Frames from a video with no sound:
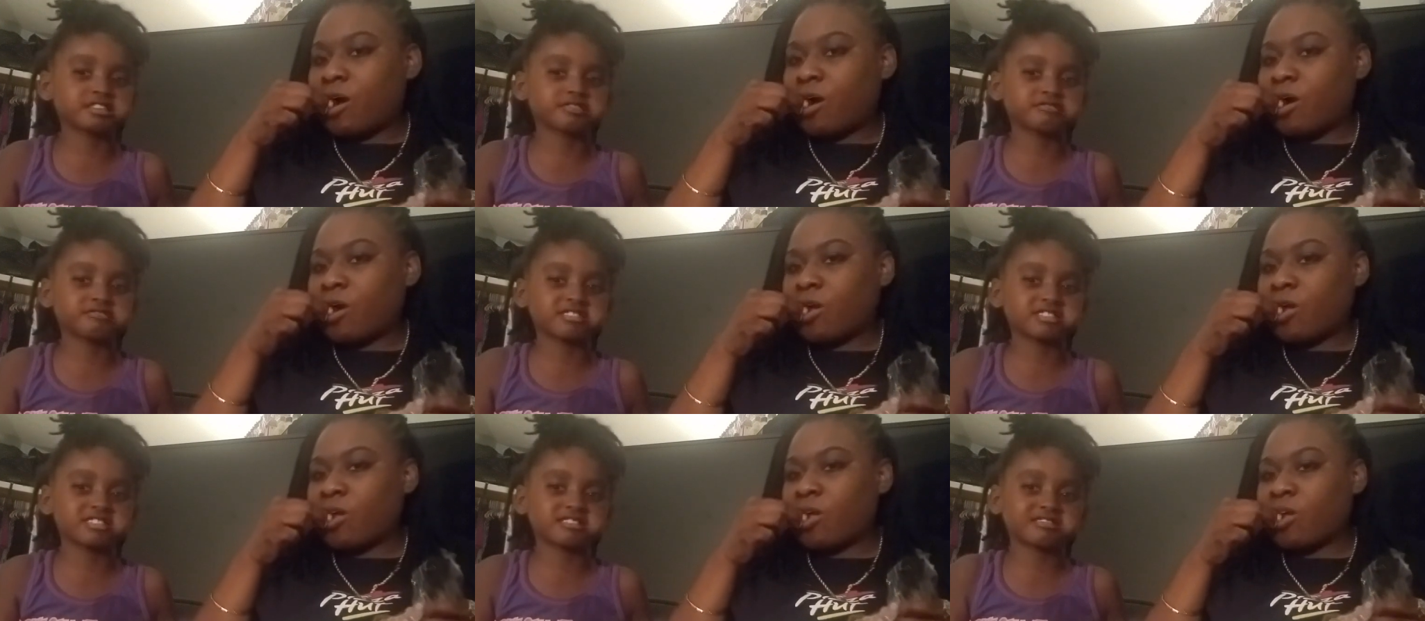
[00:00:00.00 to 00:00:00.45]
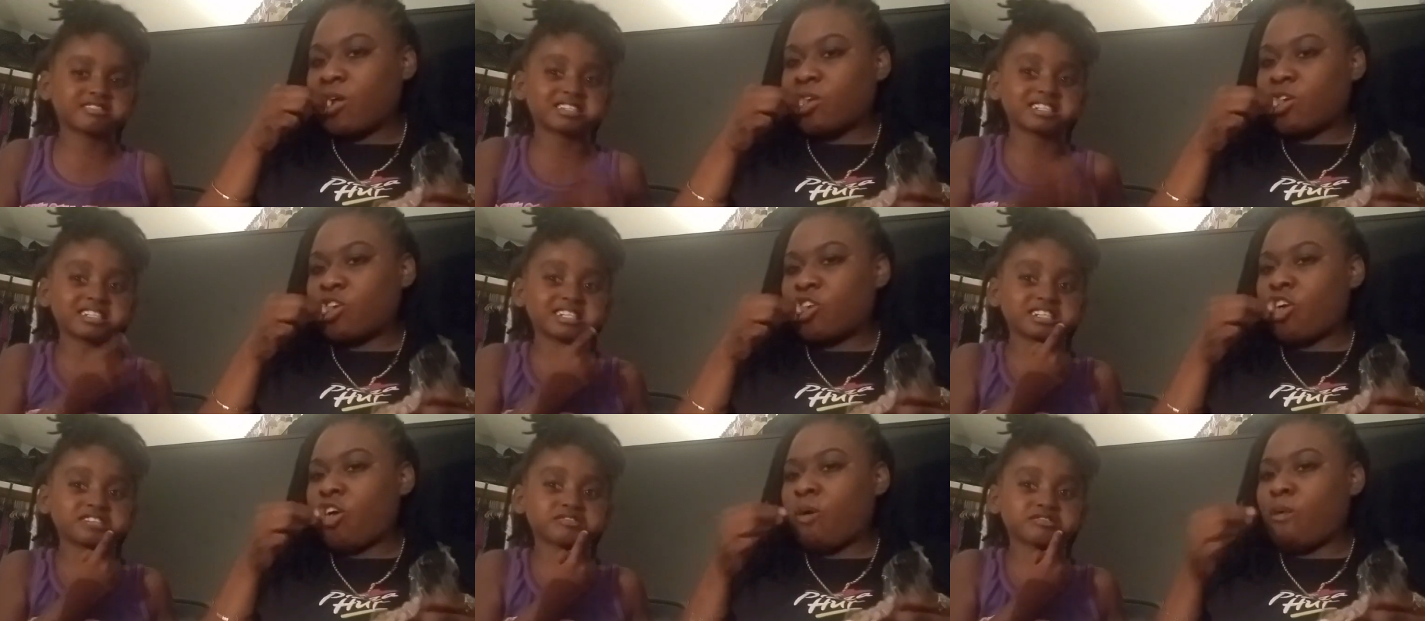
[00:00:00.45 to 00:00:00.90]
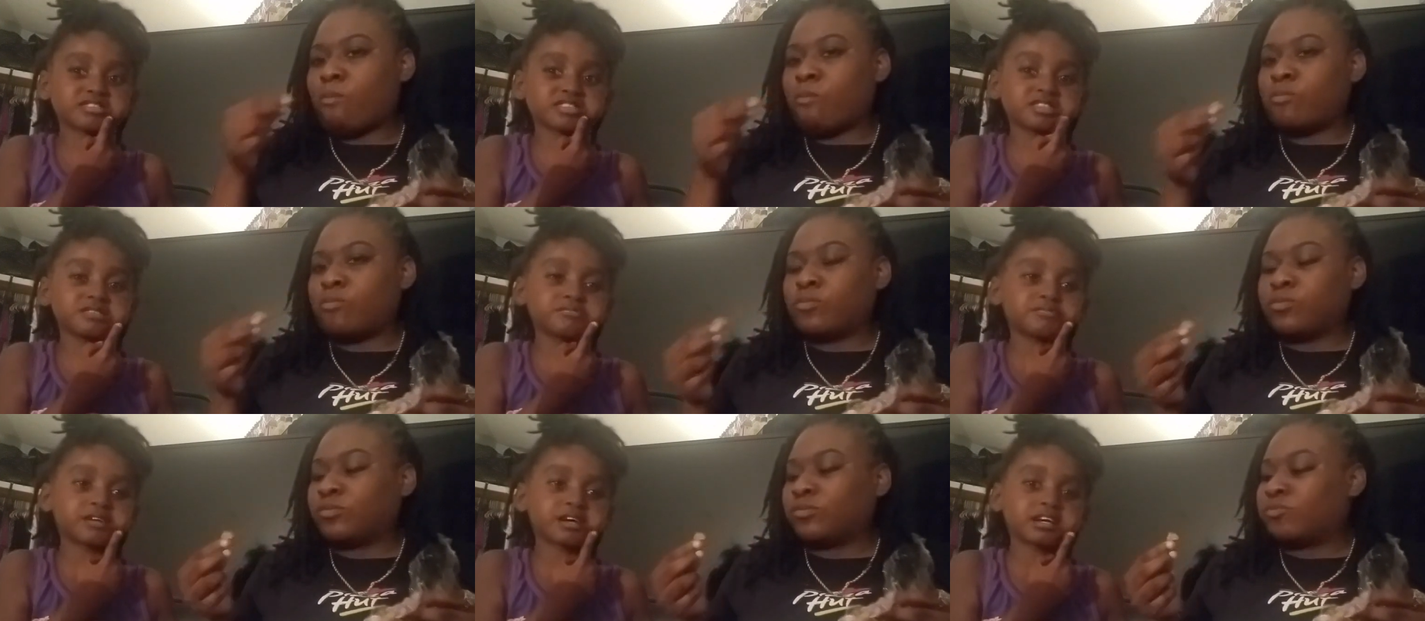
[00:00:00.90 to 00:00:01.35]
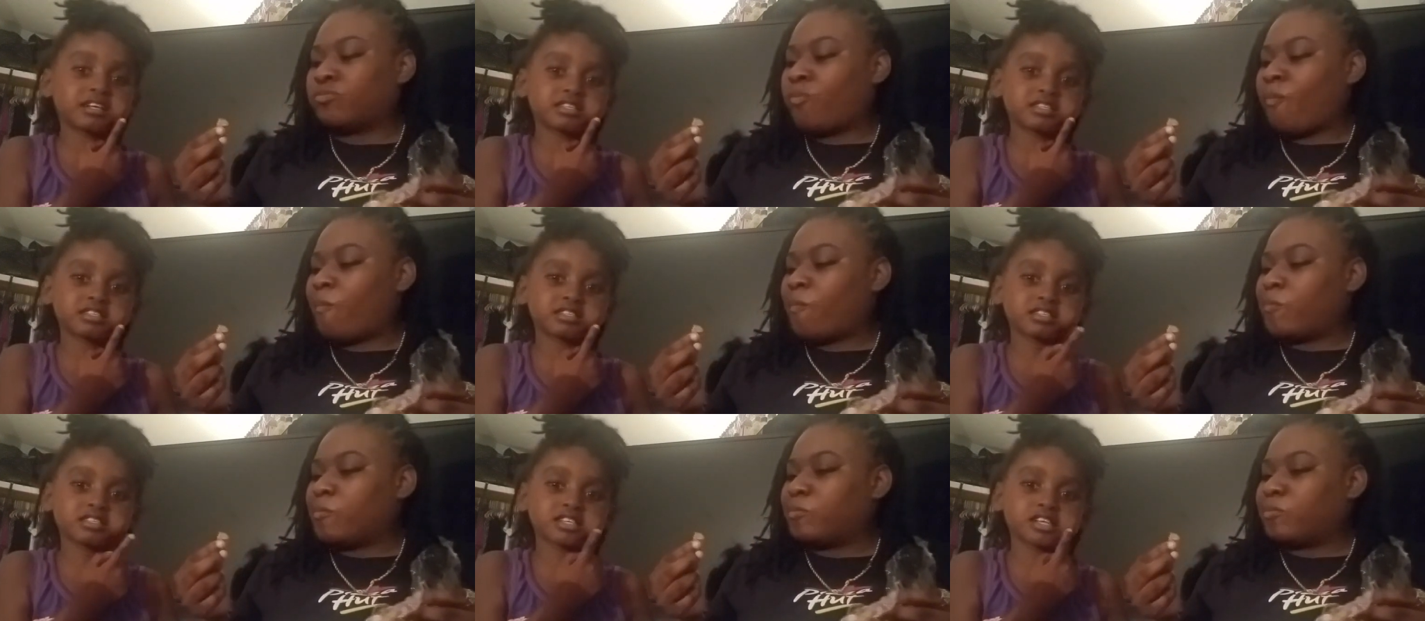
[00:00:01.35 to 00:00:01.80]
Speaker 1: When I don't see
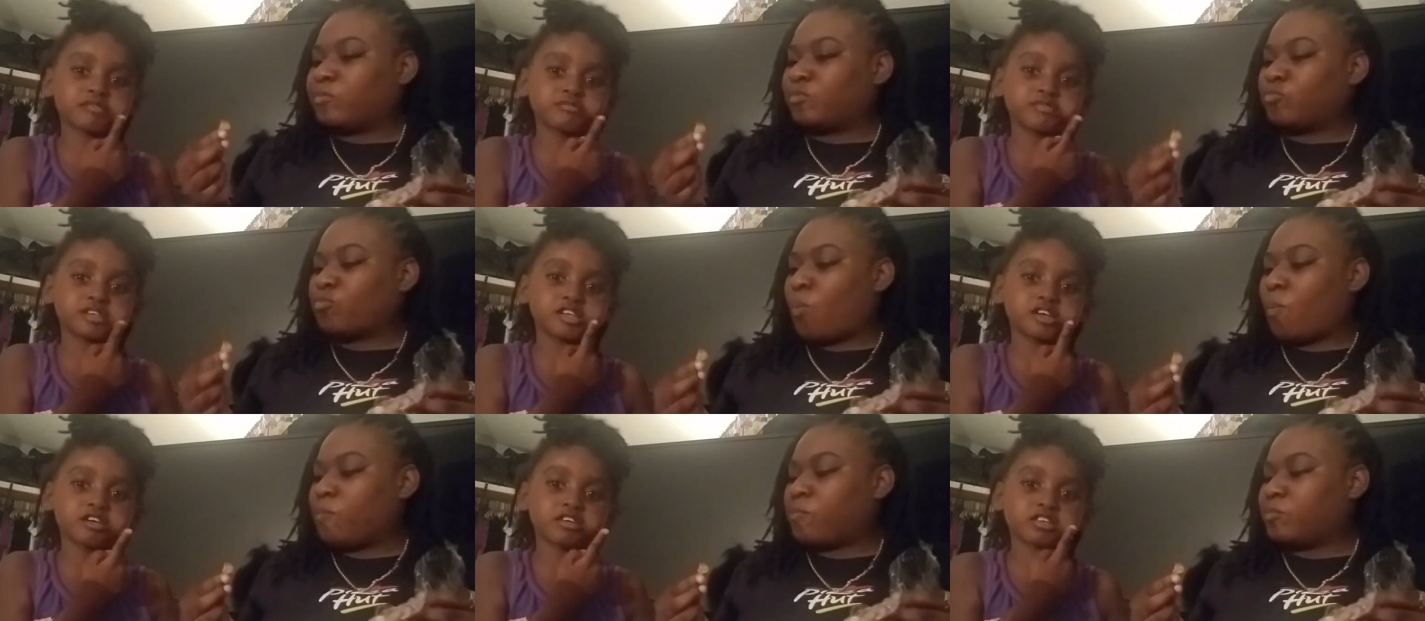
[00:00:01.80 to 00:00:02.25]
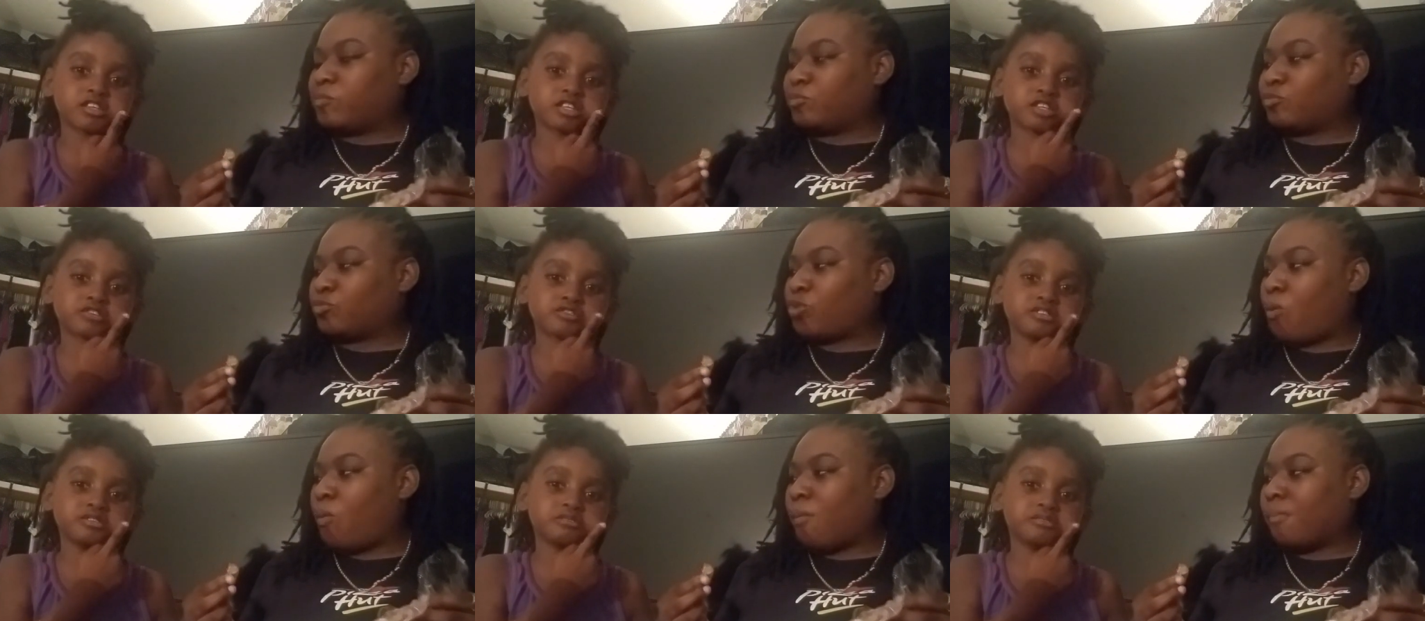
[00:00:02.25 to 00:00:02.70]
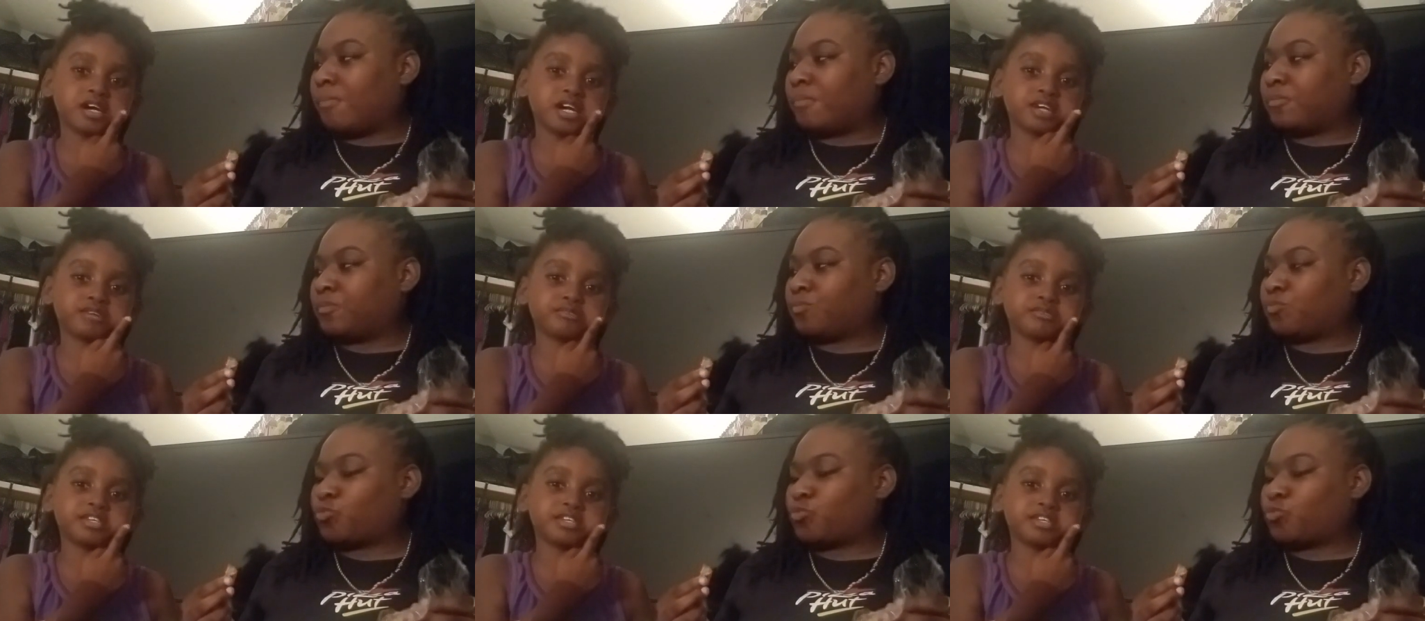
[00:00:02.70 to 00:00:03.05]
plastic, somebody else is rebuying